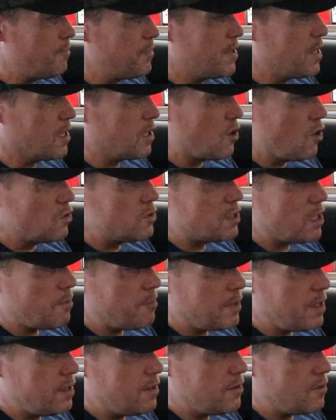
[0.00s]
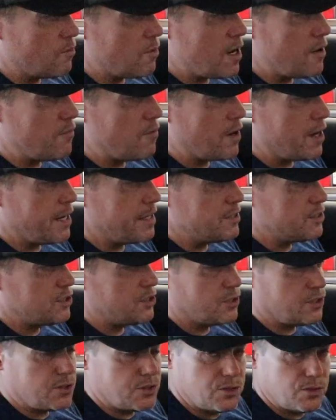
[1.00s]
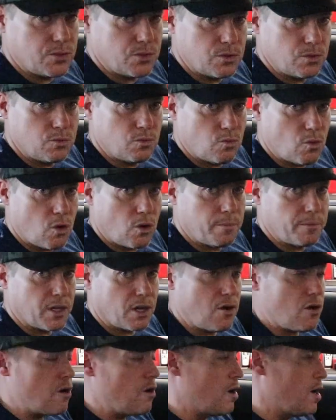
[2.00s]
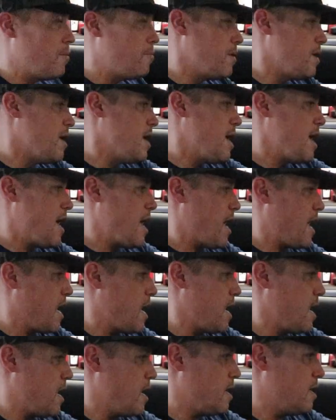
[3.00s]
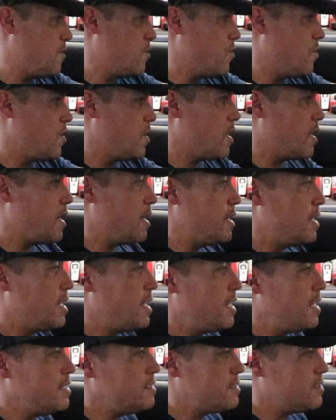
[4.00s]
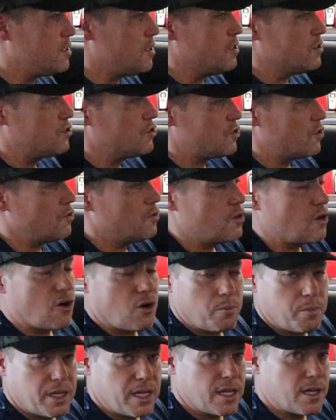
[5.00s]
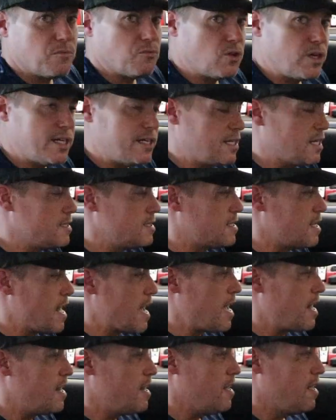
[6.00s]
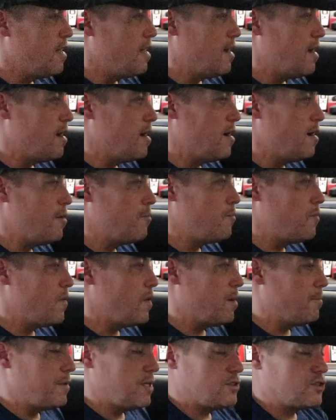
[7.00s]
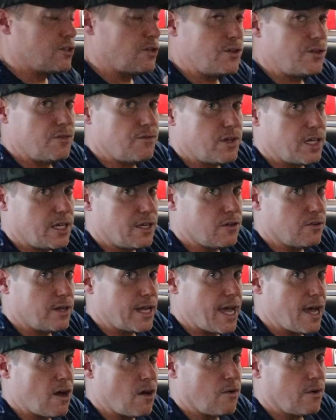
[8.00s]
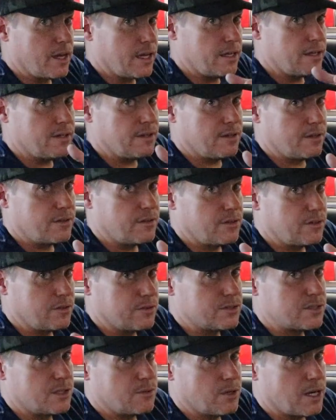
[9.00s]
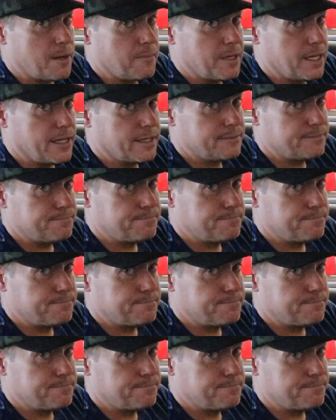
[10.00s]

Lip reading: it goes up into the rev range to warm the car up, and it hits a certain RPM when it does that. I'm going to show you the video now, and you'll see what I mean.